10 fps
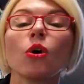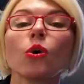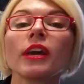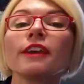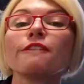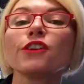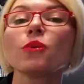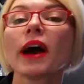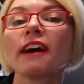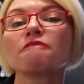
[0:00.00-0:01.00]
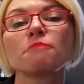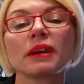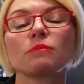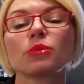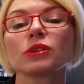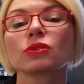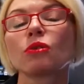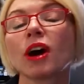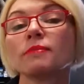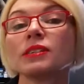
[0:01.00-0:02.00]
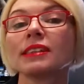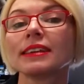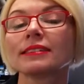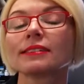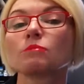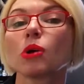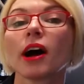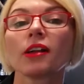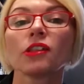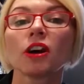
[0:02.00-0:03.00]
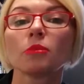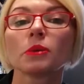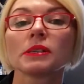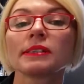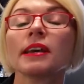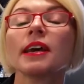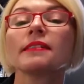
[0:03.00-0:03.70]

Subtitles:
or if you have been prescribed this by a therapist,